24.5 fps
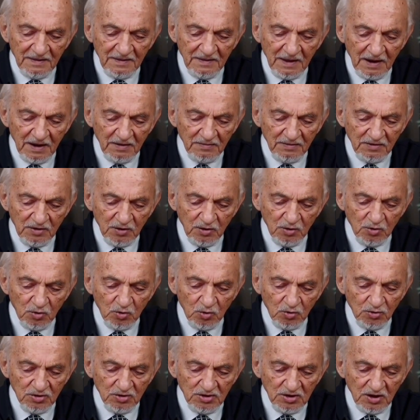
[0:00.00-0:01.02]
after a
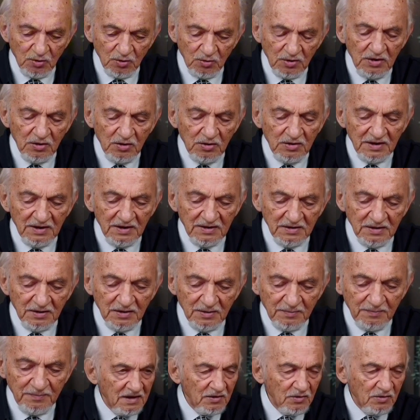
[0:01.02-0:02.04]
cold shower, you need to
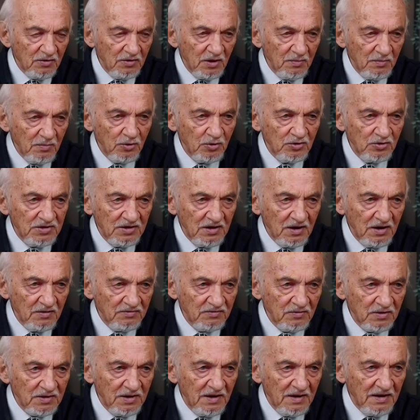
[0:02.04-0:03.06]
rub
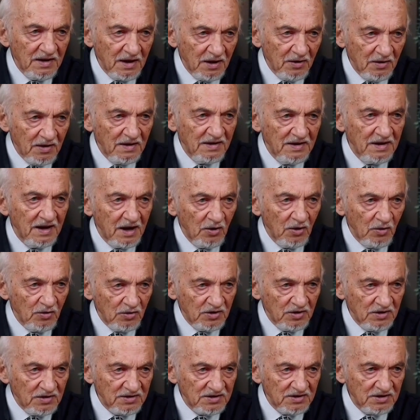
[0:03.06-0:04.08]
yourself with a terry
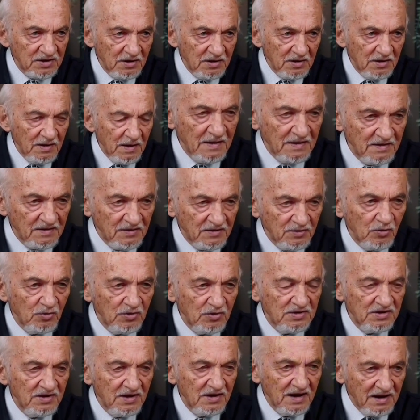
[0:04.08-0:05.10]
towel until your
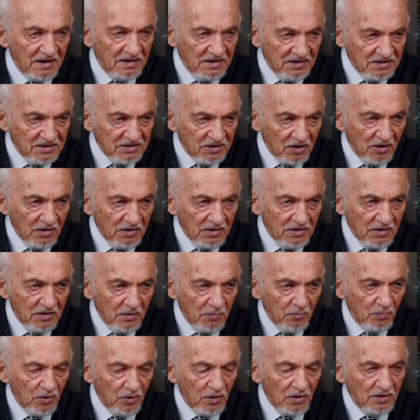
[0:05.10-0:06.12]
skin starts to
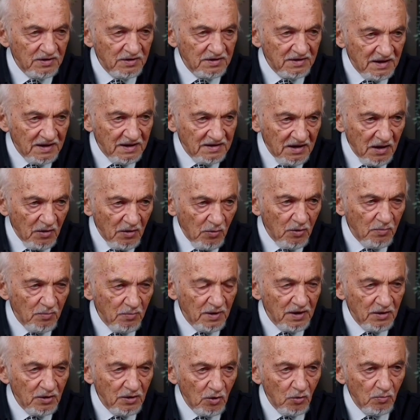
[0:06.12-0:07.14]
burn, then there will
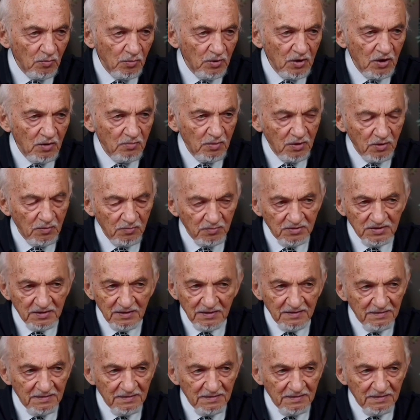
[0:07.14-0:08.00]
be no problems.